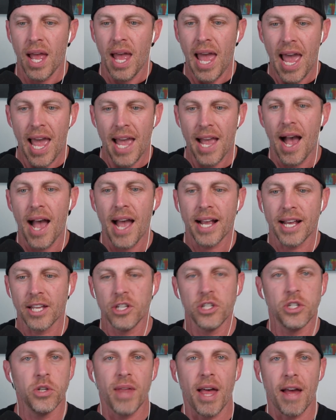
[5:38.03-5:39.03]
AI
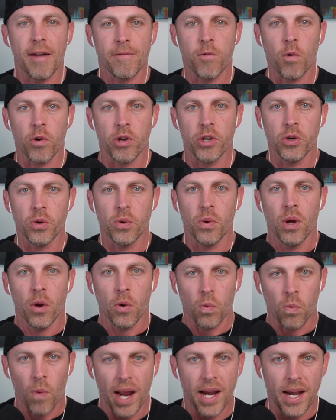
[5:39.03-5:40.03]
can do that for you
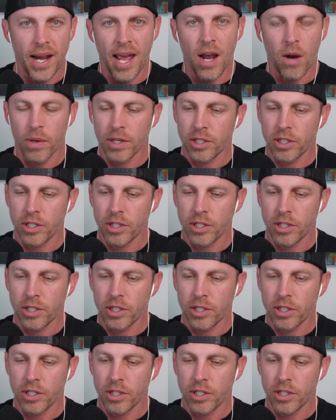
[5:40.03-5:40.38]
right now.